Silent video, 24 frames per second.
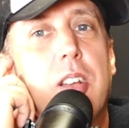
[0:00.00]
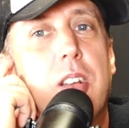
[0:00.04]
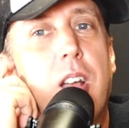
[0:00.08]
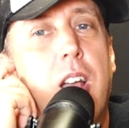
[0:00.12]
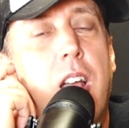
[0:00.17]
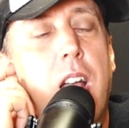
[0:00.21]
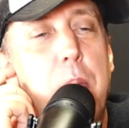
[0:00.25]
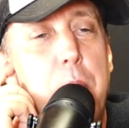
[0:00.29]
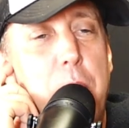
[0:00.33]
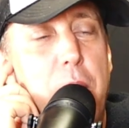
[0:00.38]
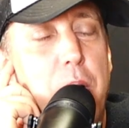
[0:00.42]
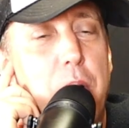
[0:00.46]

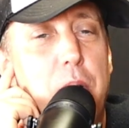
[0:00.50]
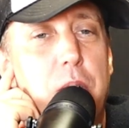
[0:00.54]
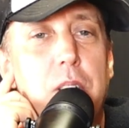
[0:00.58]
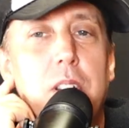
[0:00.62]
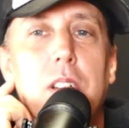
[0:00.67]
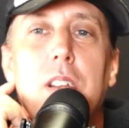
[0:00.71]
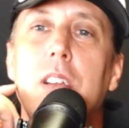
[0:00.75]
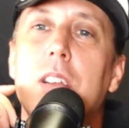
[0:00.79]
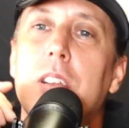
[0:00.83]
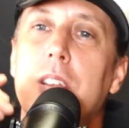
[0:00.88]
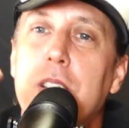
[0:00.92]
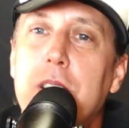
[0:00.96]
How about
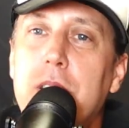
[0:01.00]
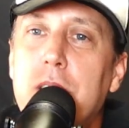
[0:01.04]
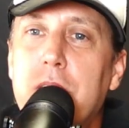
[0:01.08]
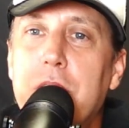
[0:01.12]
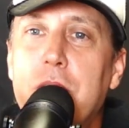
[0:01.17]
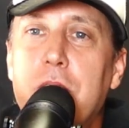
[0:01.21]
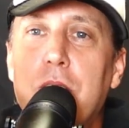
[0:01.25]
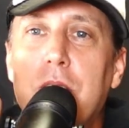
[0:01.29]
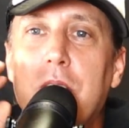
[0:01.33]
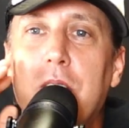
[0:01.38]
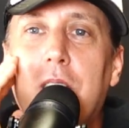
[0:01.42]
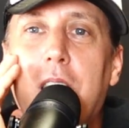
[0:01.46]

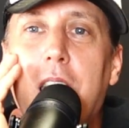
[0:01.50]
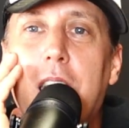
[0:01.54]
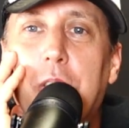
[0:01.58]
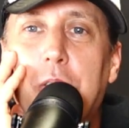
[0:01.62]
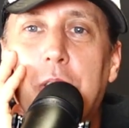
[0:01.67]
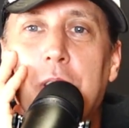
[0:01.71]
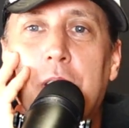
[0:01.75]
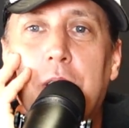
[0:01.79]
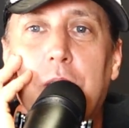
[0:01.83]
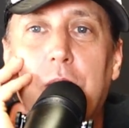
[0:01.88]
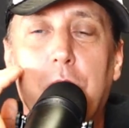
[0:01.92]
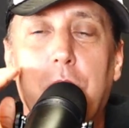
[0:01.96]
you guys
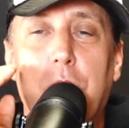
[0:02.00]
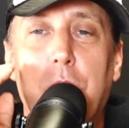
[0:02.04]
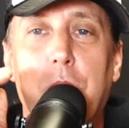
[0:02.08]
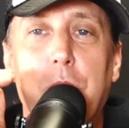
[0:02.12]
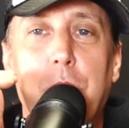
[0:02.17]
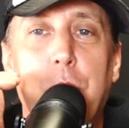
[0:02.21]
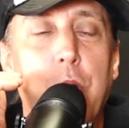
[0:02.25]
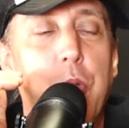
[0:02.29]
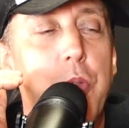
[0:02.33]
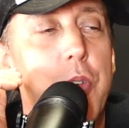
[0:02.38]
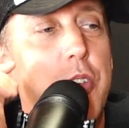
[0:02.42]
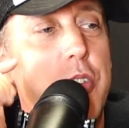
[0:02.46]
are here? The
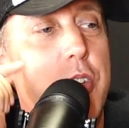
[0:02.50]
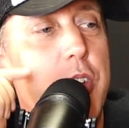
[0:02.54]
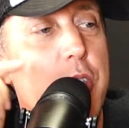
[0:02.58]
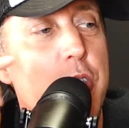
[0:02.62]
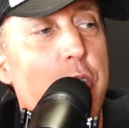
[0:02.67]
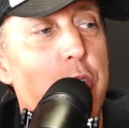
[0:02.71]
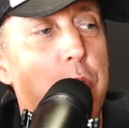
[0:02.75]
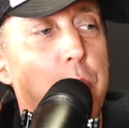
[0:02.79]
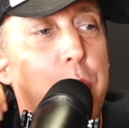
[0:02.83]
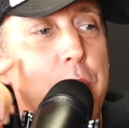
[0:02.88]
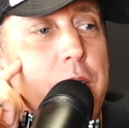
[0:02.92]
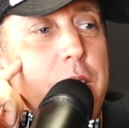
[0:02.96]
movies that
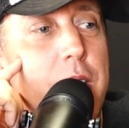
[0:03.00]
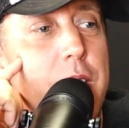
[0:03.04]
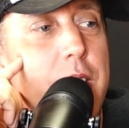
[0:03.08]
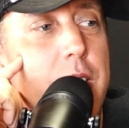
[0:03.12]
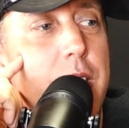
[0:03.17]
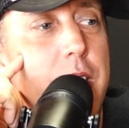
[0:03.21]
you pick,